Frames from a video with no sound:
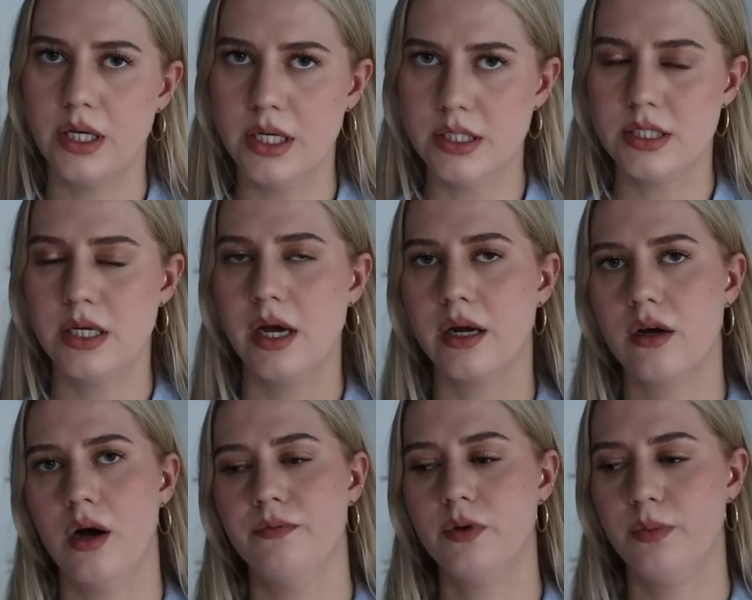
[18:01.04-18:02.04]
easy and
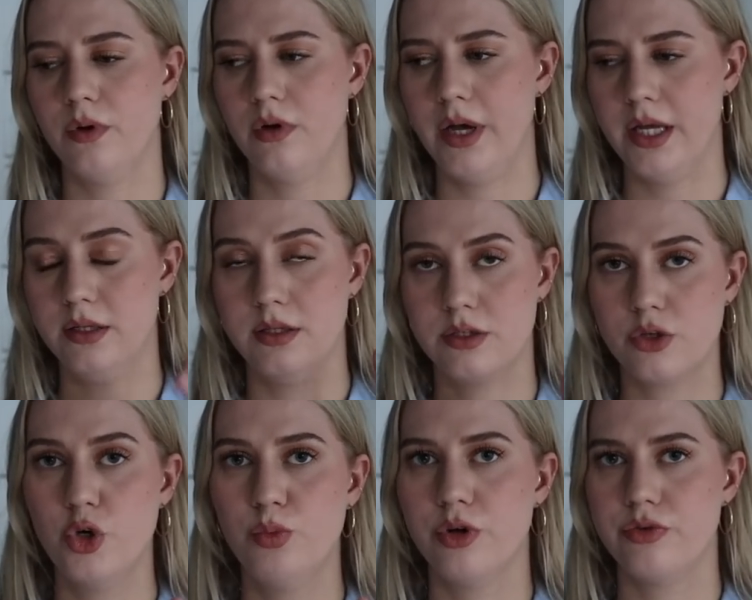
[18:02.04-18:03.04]
comfortable, and this
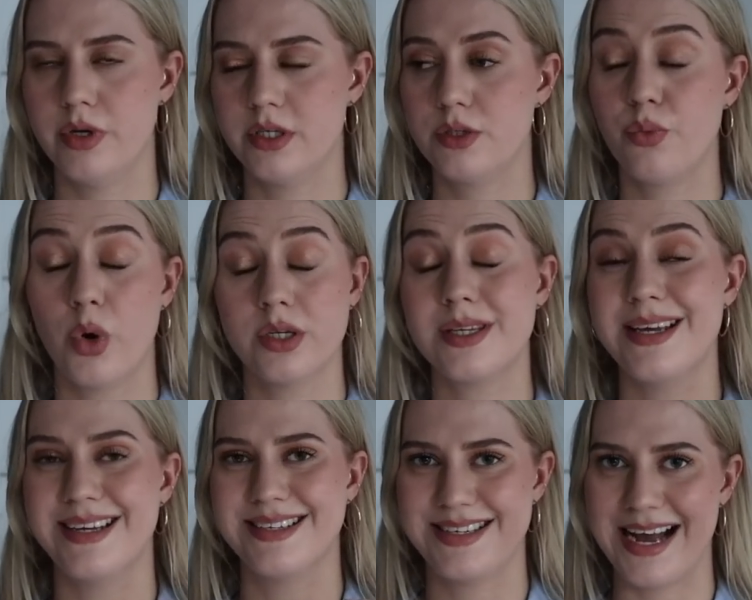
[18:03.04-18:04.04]
cupro dress was
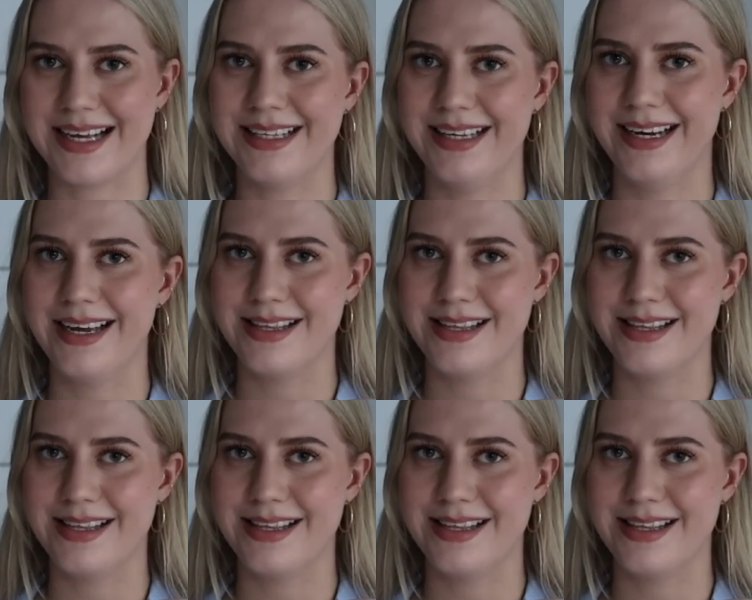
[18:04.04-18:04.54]
exactly